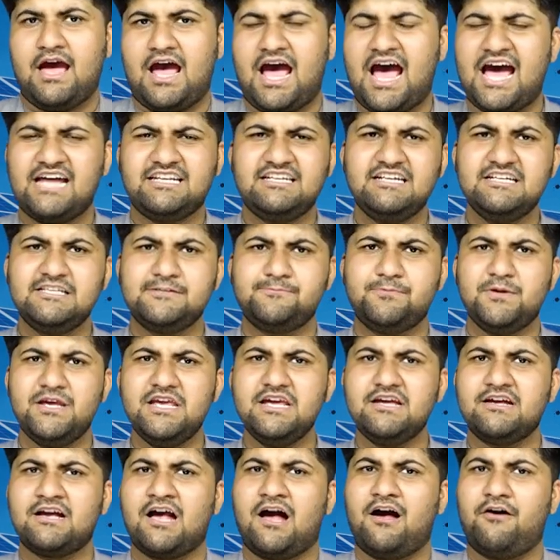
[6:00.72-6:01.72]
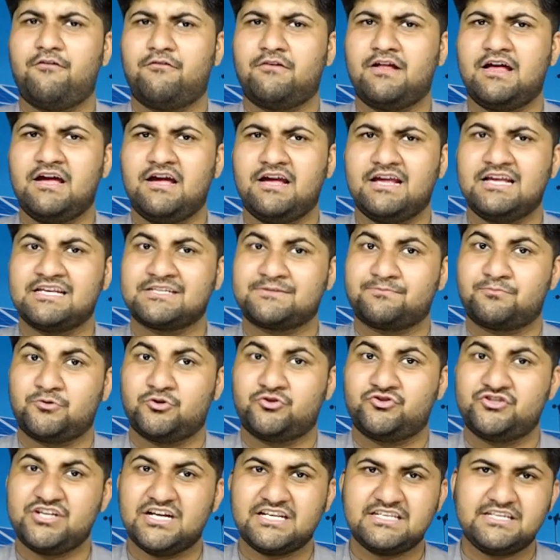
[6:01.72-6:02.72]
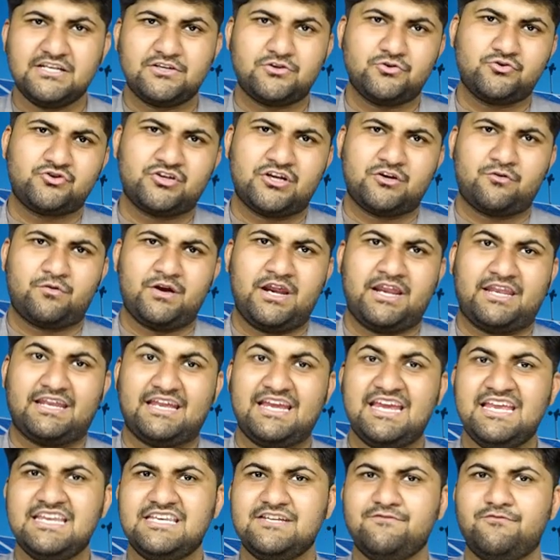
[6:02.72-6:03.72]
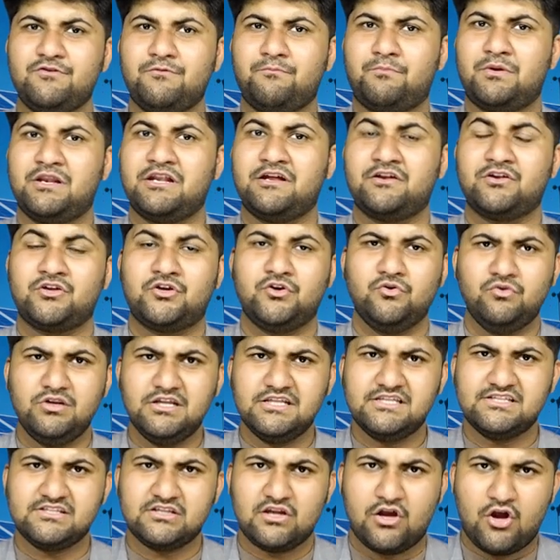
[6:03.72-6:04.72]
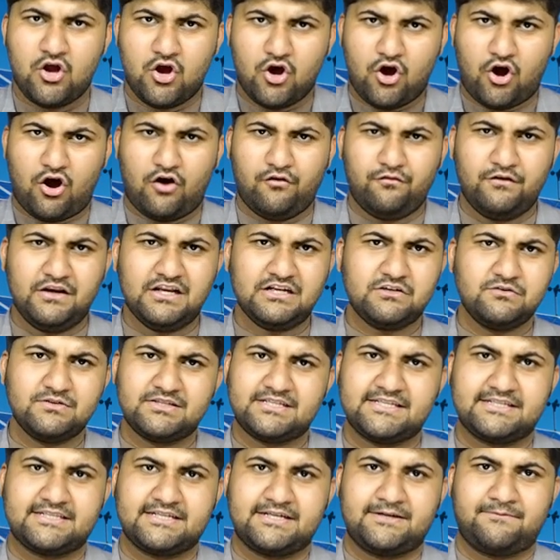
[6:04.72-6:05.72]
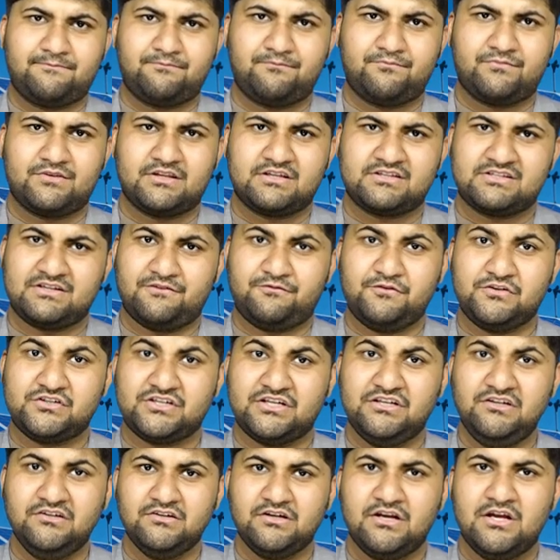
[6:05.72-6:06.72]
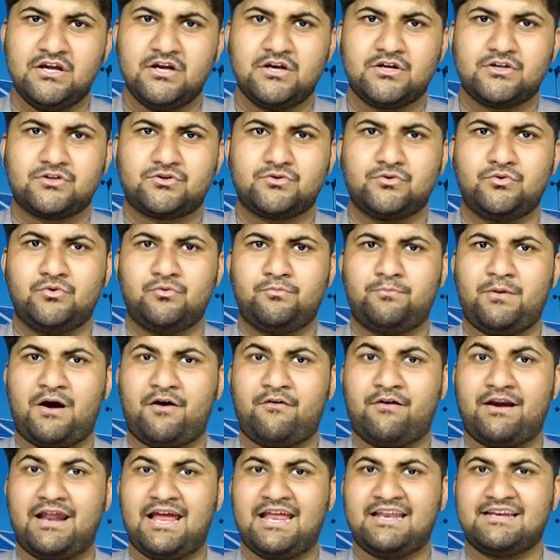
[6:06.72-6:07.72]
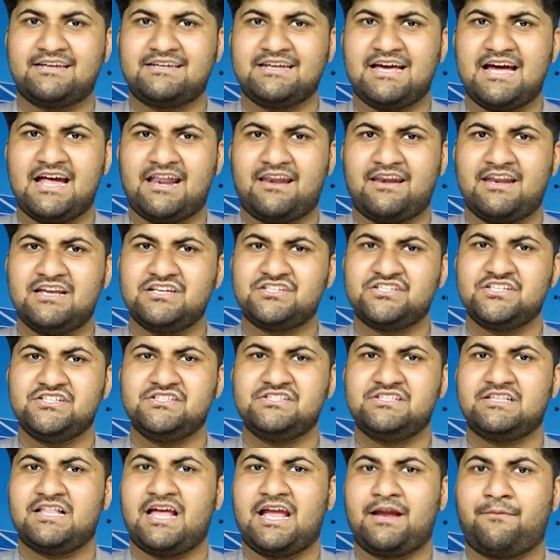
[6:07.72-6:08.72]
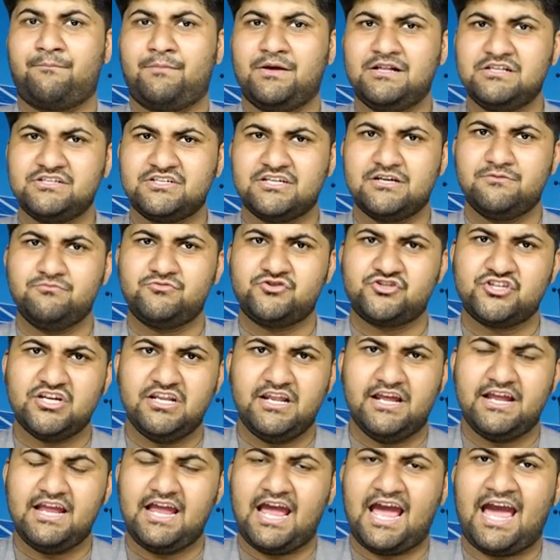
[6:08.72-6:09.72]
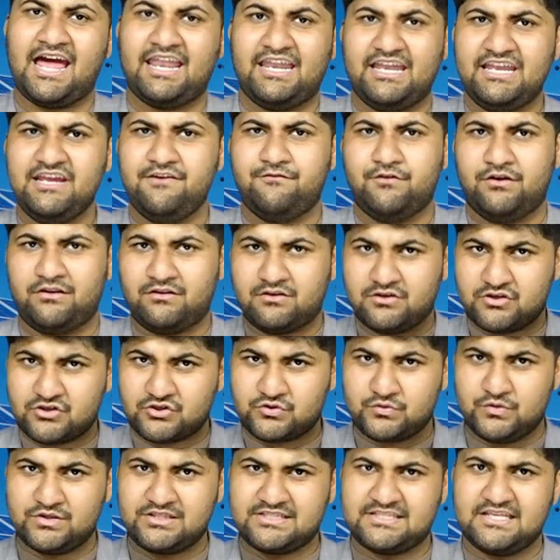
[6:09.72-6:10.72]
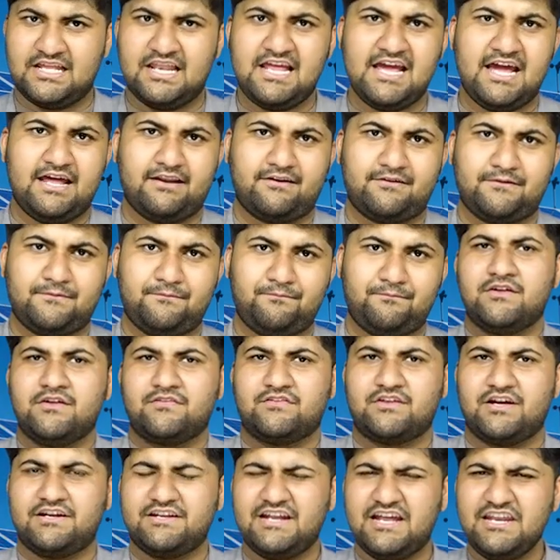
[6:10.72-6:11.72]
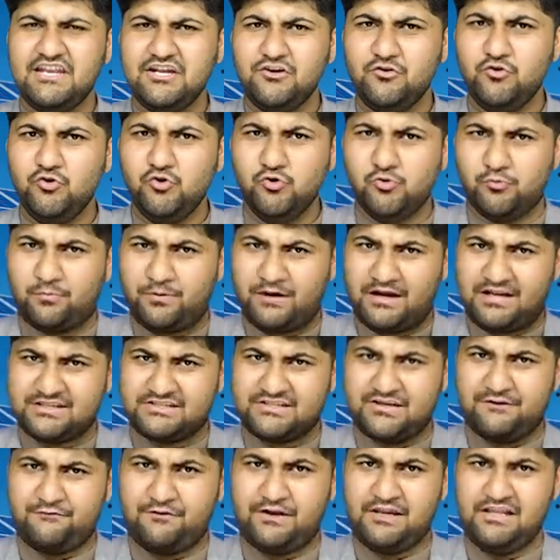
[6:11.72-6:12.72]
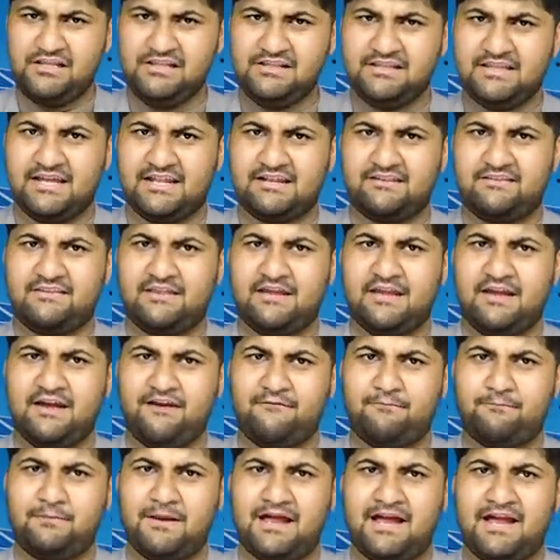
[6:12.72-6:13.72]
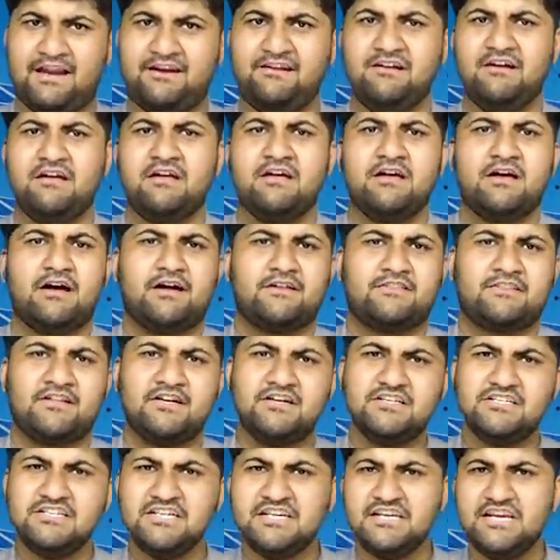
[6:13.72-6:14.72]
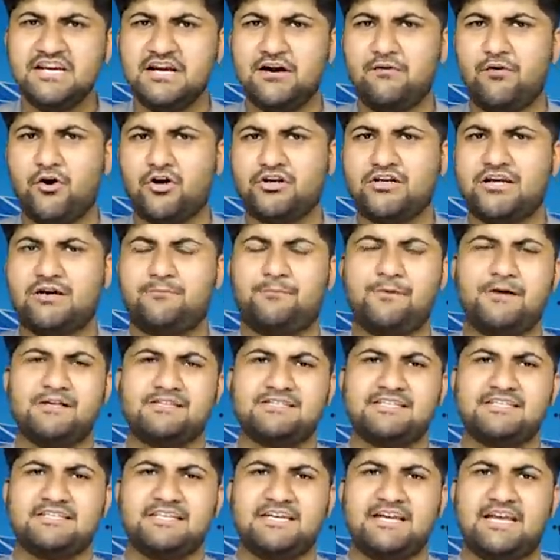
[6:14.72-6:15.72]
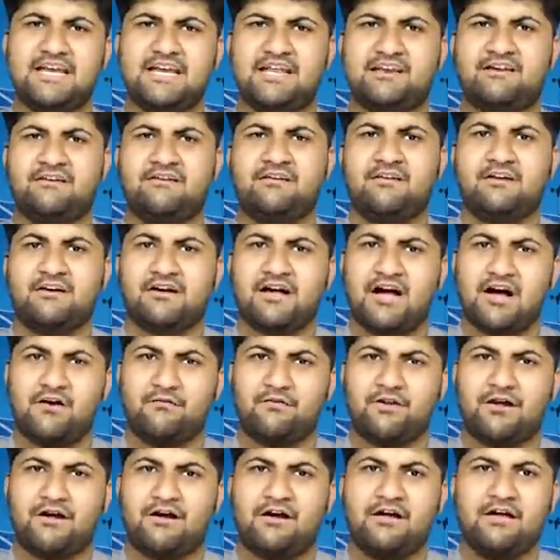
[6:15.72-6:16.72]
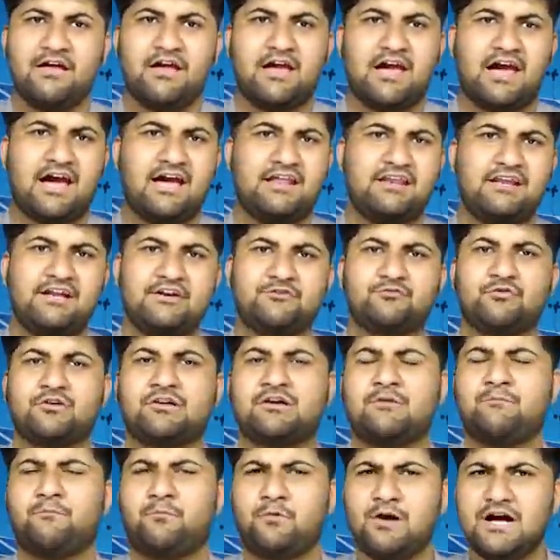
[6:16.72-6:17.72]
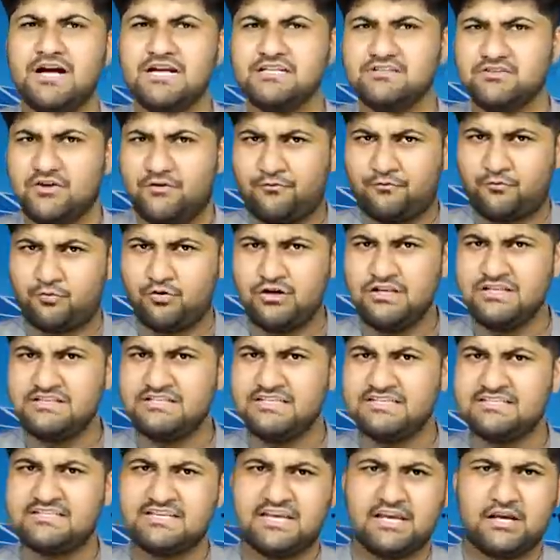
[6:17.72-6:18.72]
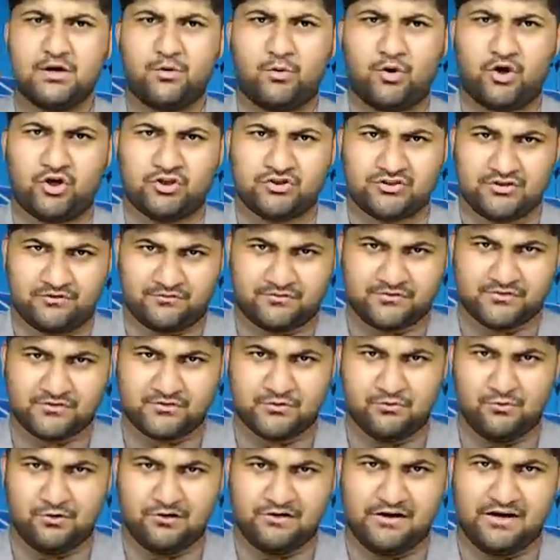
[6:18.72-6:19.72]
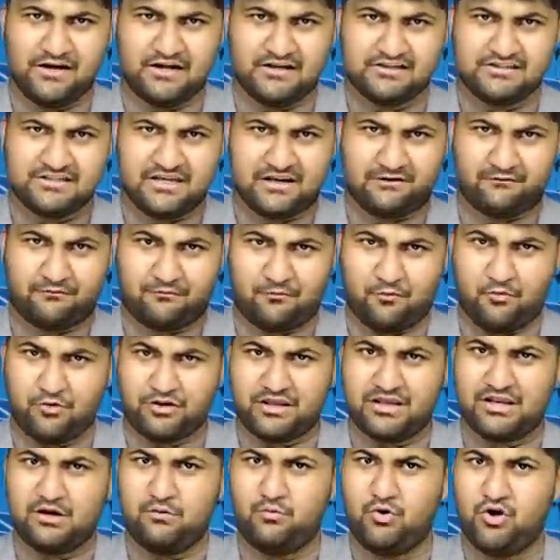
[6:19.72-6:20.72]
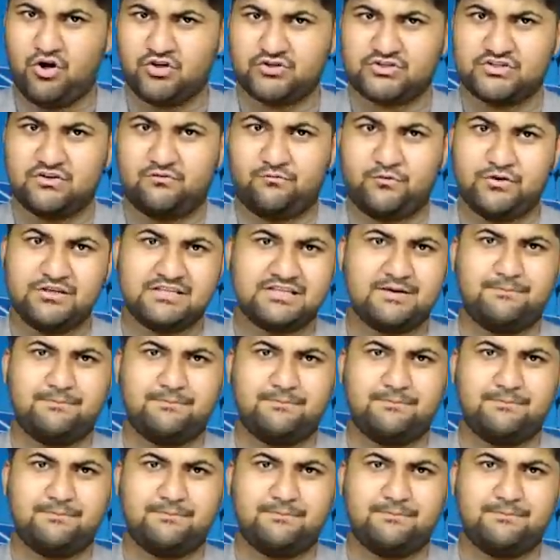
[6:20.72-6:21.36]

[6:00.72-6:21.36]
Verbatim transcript: At its peak, Khavda is projected to generate 81 billion units of electricity, sufficient to power entire nations like Belgium, Chile, and even Switzerland. The Adani Group has revealed that they have planned a 30 gigawatt capacity in Khavda and it will comprise of 26 gigawatts of solar energy and 4 gigawatts of wind